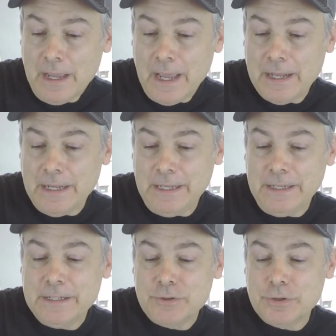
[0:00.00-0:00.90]
And
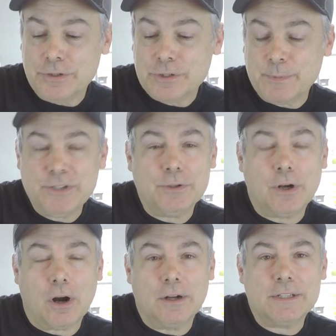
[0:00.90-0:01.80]
he introduced me to an
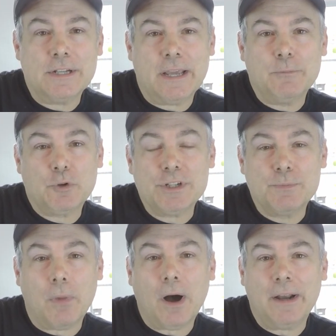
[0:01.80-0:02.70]
artist named Chris
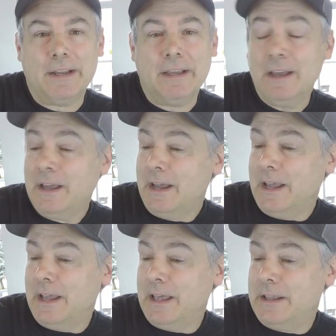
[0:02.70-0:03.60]
Body,
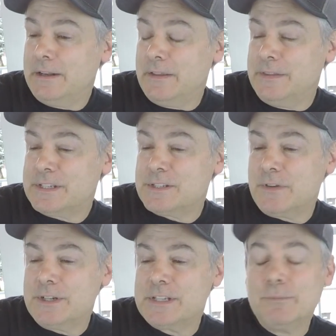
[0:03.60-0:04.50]
and this is
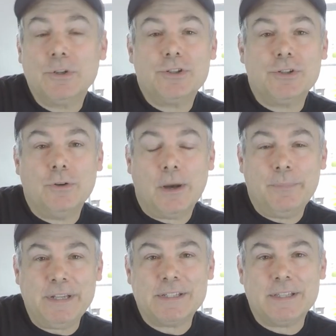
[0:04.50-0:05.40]
very similar to a
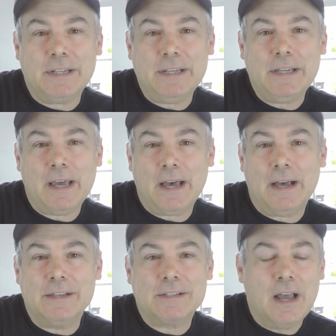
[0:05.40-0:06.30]
piece that he
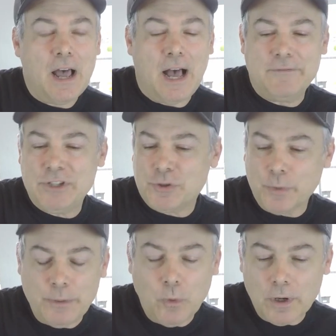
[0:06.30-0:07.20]
has. I've just
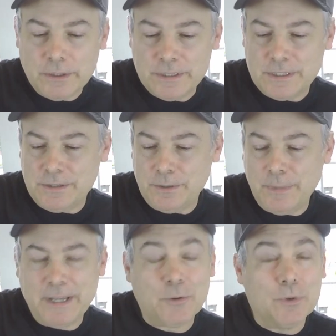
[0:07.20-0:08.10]
reworked it to
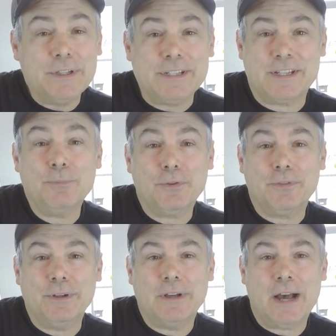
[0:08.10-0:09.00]
make it really simple
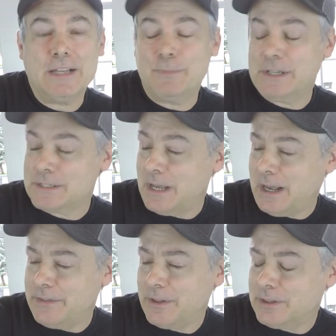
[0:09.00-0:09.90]
for you guys because
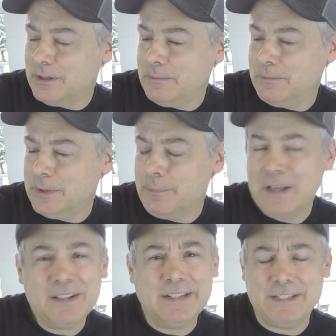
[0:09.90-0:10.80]
I thought the
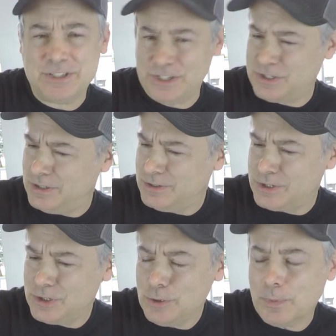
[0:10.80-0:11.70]
melody is just
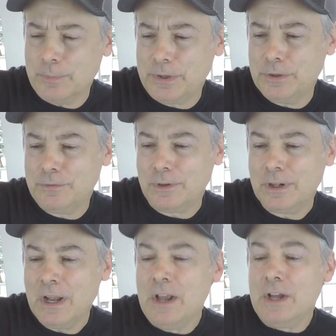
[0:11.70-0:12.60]
super beautiful.